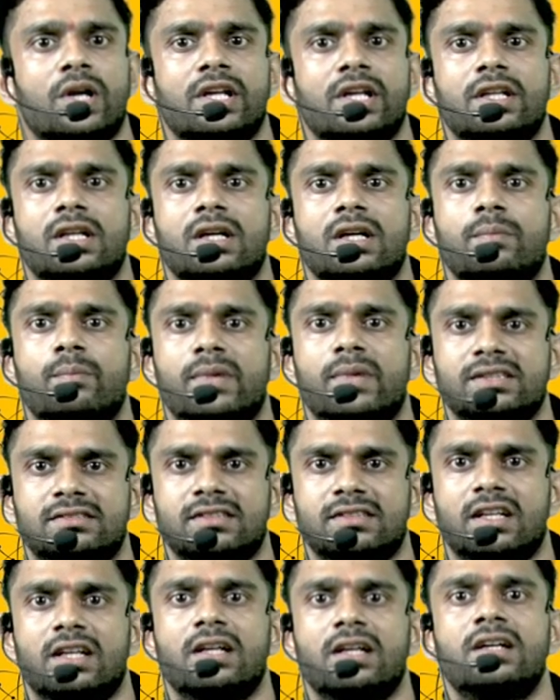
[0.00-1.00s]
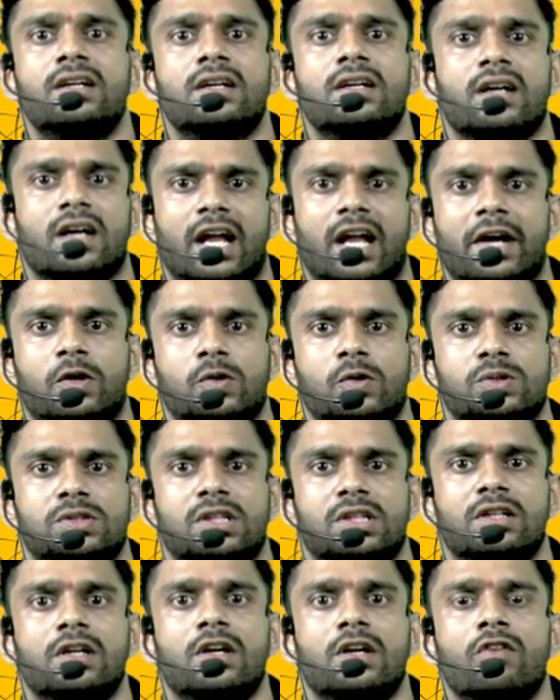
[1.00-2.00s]
in the muscle
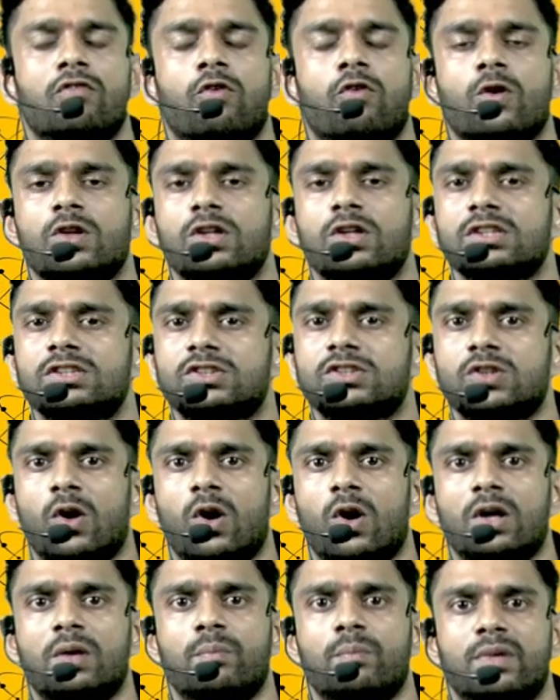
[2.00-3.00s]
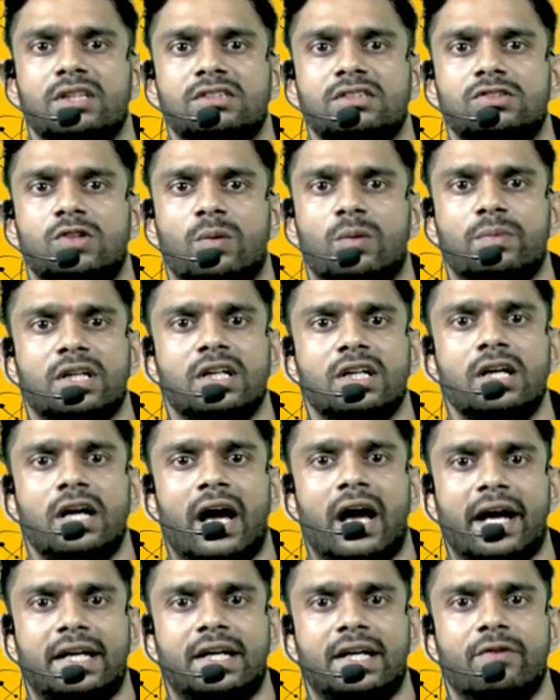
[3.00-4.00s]
glycogen for the short burst of the
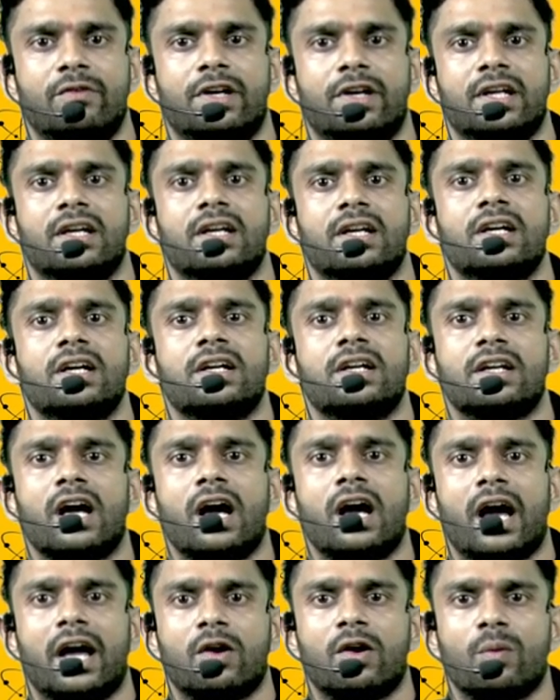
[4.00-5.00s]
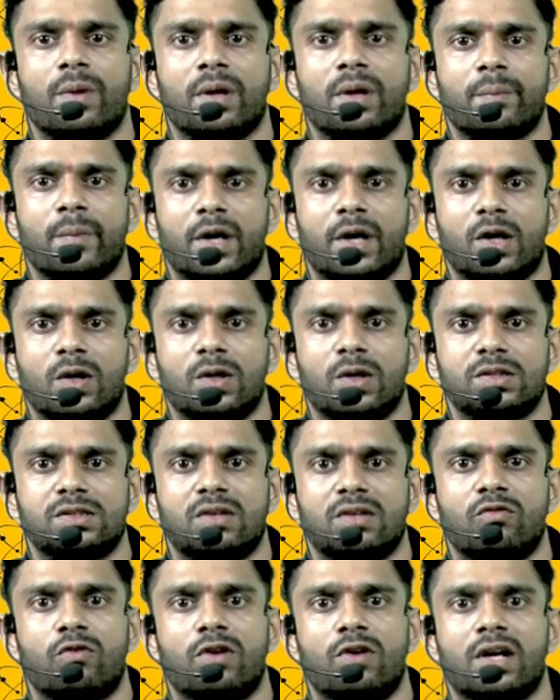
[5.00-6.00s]
activity now aerobic
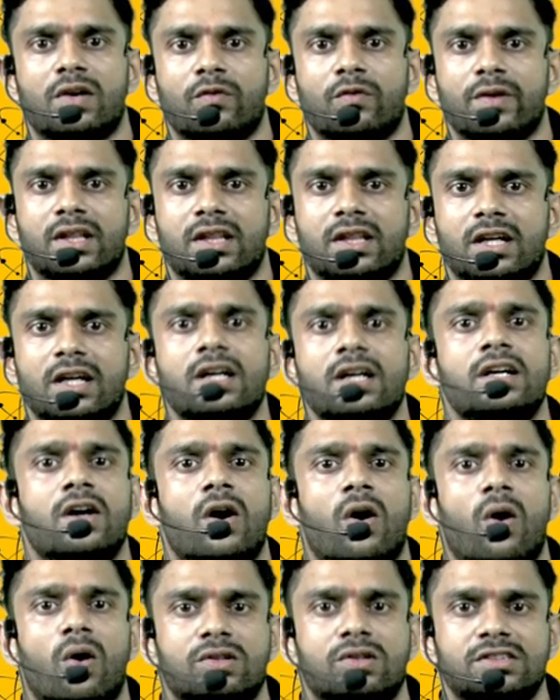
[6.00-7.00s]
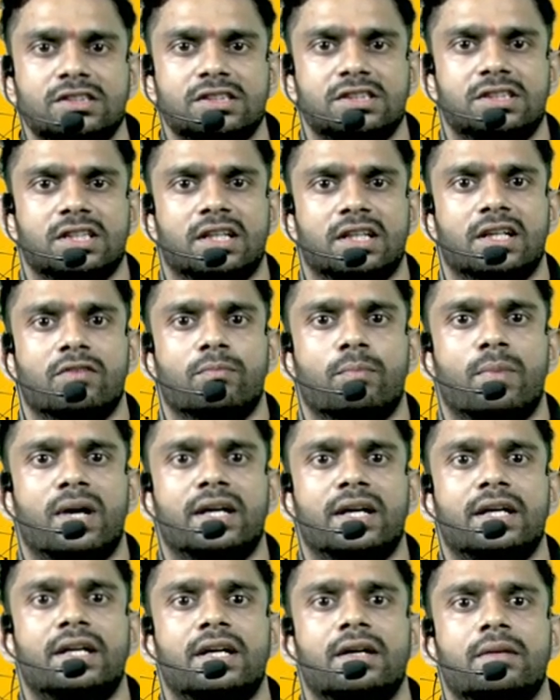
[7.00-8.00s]
metabolism work with the oxygen
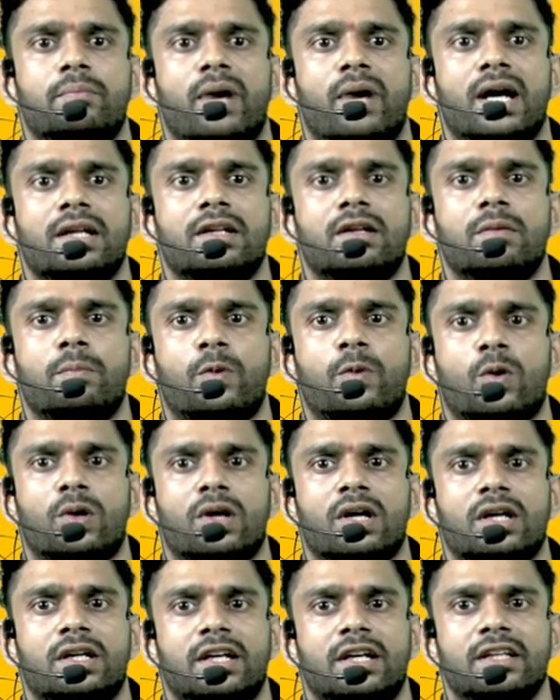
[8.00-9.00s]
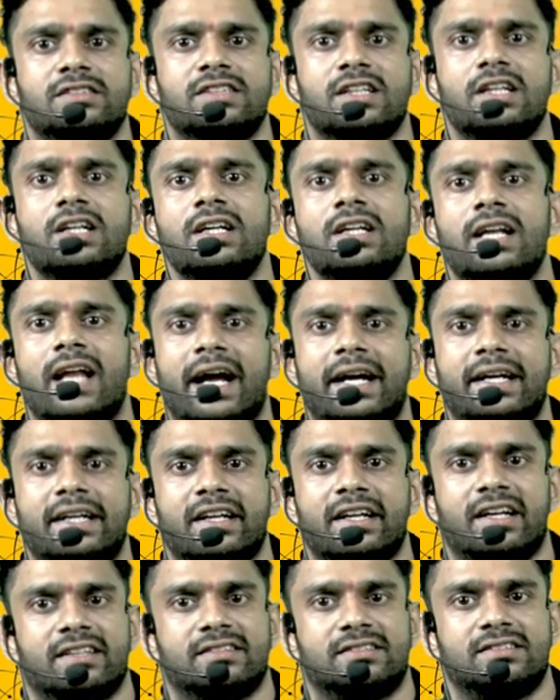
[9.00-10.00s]
but the by the product is a
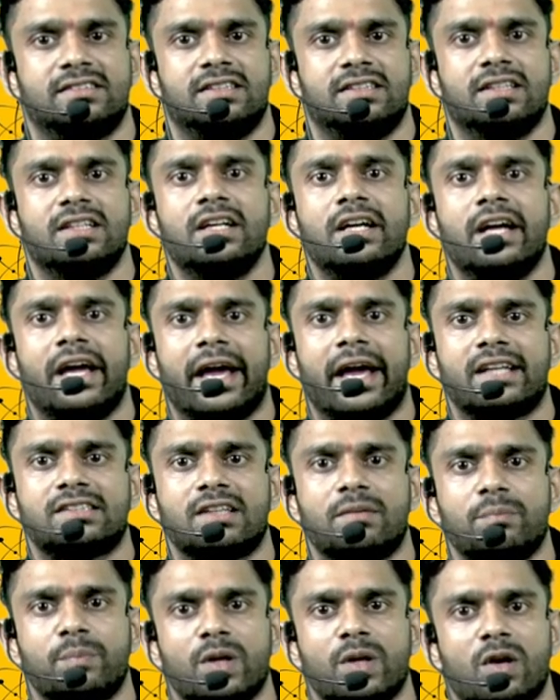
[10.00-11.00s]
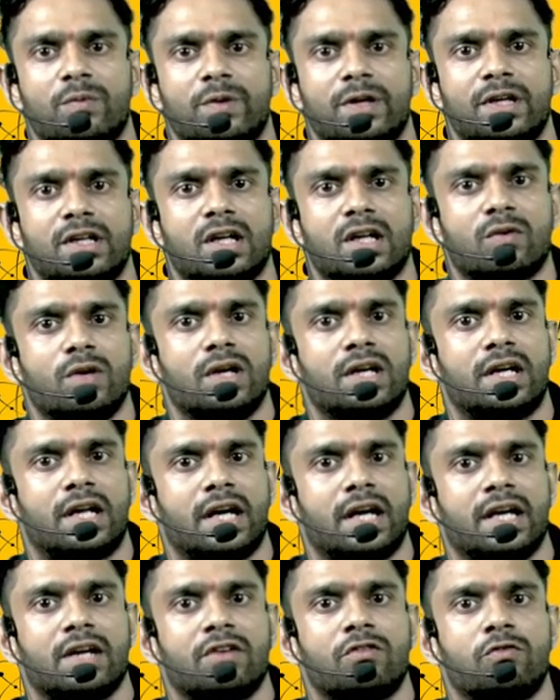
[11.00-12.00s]
lactic acid example of interval
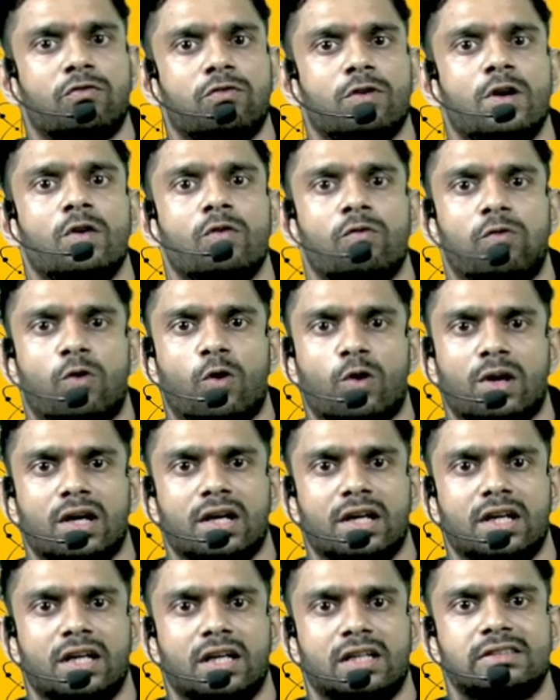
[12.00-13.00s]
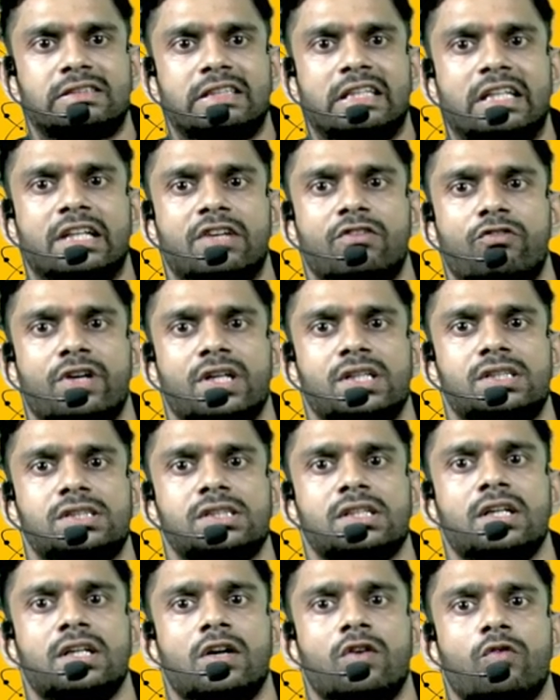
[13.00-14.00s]
training for runners in which
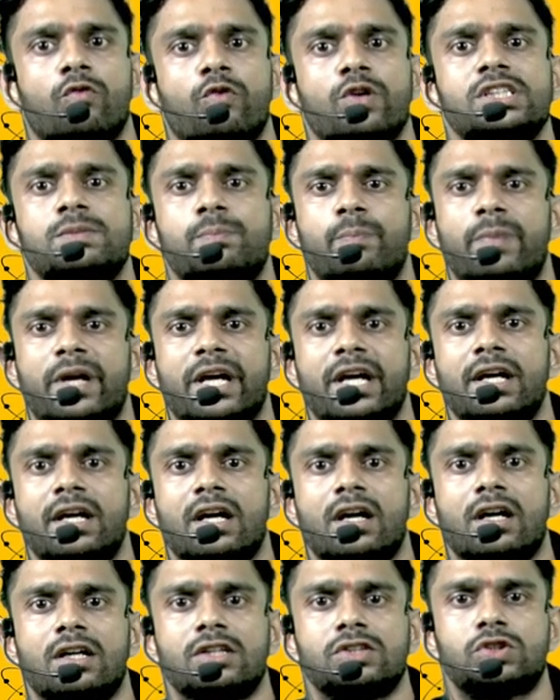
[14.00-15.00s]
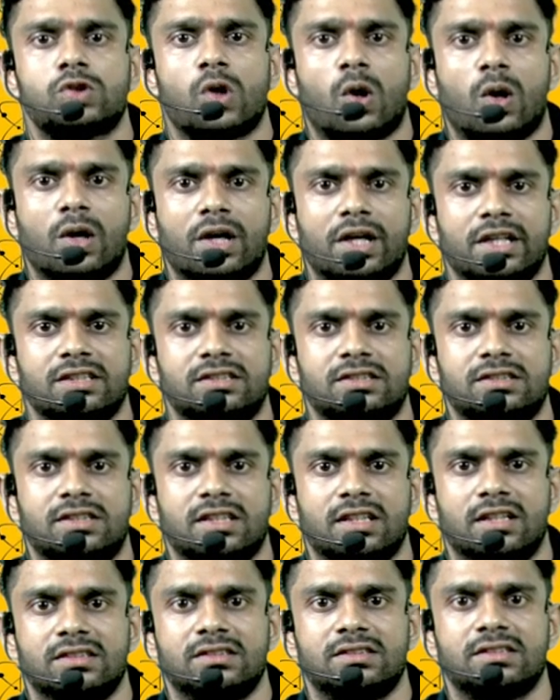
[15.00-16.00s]
we sprint a short
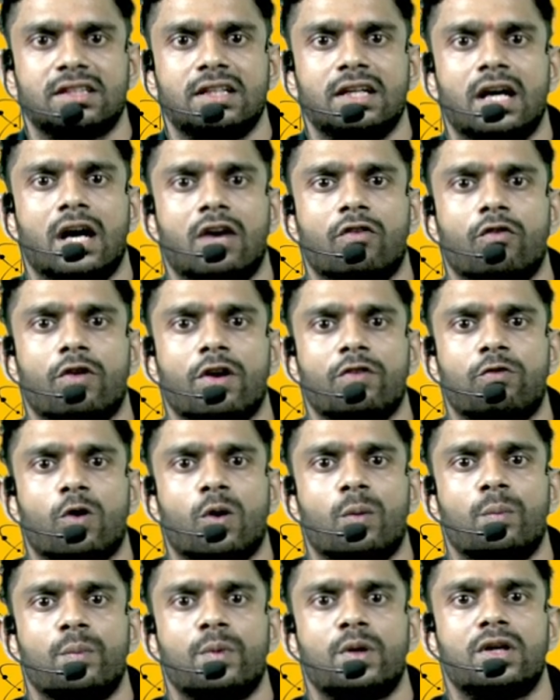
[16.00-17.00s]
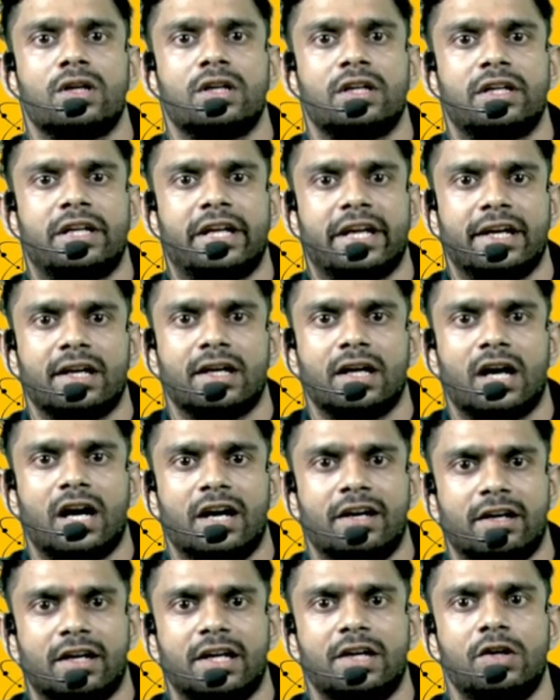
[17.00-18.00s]
distance away from
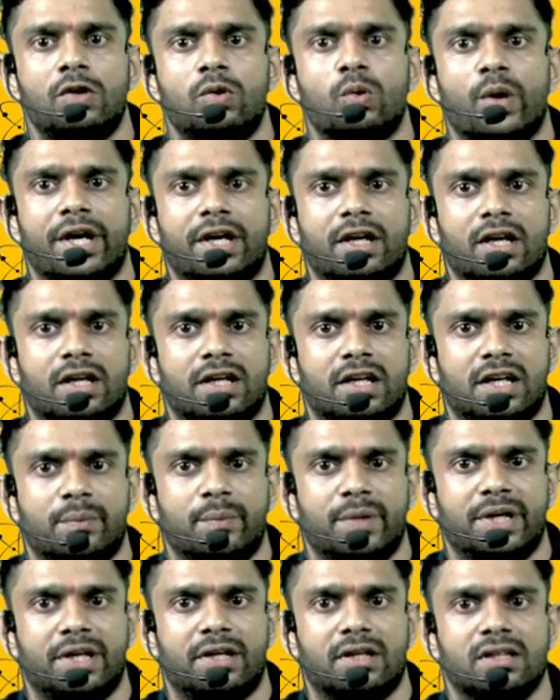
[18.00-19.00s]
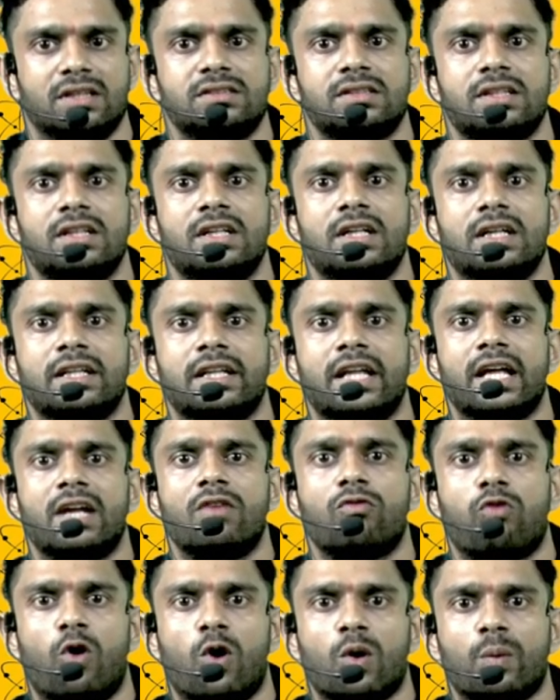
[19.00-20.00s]
100 to 800 meters then
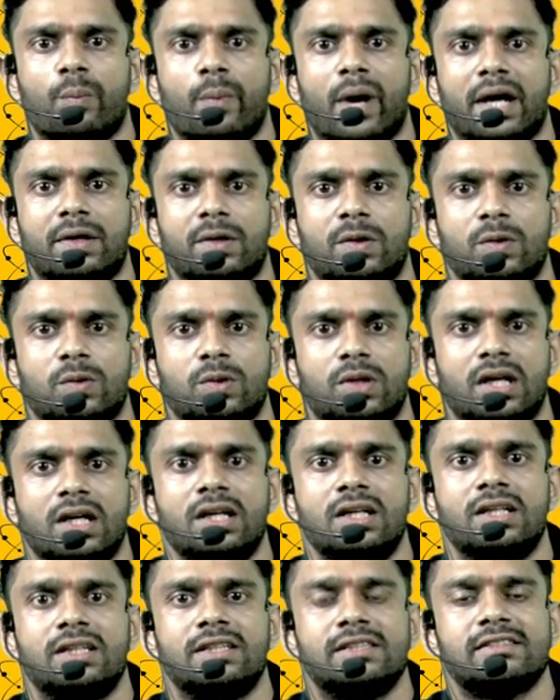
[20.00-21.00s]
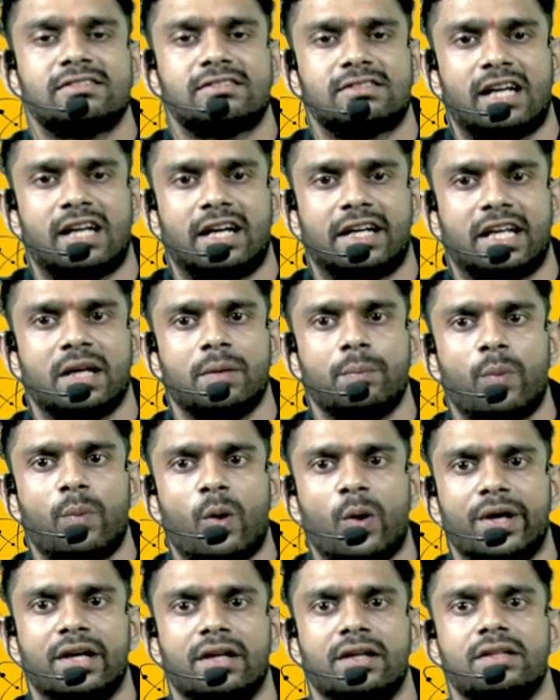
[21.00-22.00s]
walk back to the starting
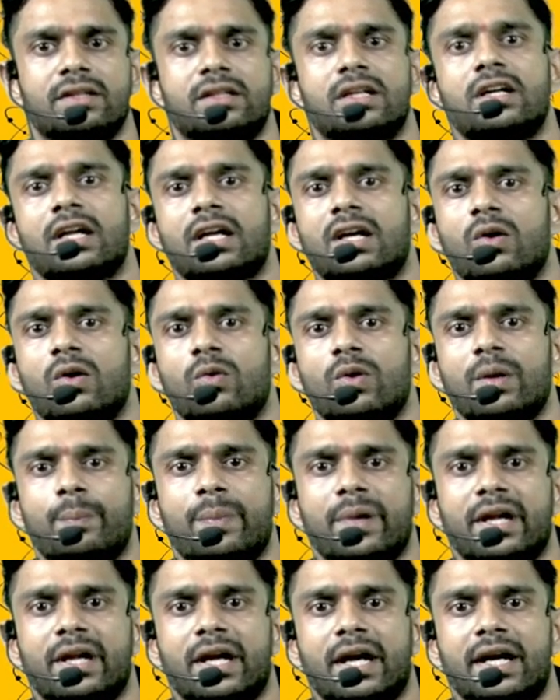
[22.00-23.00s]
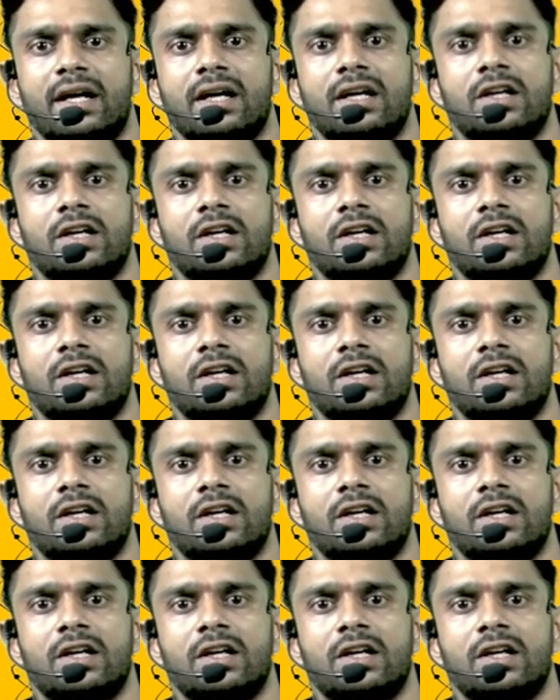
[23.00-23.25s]
point the recovery period